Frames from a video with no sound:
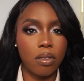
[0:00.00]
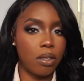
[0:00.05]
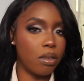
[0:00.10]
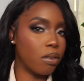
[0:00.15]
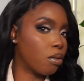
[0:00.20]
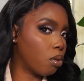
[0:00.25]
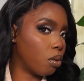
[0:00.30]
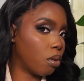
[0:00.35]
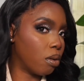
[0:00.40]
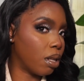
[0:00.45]
this
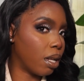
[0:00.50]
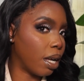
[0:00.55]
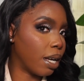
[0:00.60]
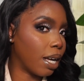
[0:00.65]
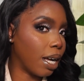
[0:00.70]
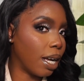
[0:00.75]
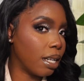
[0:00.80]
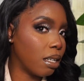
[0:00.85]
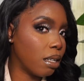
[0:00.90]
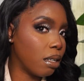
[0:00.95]
good.
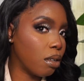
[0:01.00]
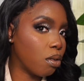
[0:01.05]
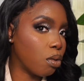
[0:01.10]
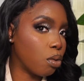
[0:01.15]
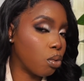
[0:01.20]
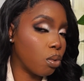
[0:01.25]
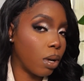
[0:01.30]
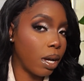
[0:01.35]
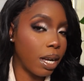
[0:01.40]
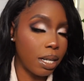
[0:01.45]
Like, I didn't need to
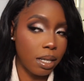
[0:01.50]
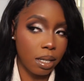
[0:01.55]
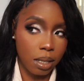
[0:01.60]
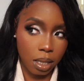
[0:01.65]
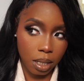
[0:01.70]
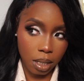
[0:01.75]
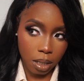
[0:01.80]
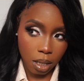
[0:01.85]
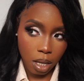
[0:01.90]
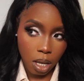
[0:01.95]
do
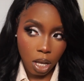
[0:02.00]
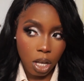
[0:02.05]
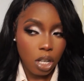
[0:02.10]
anything.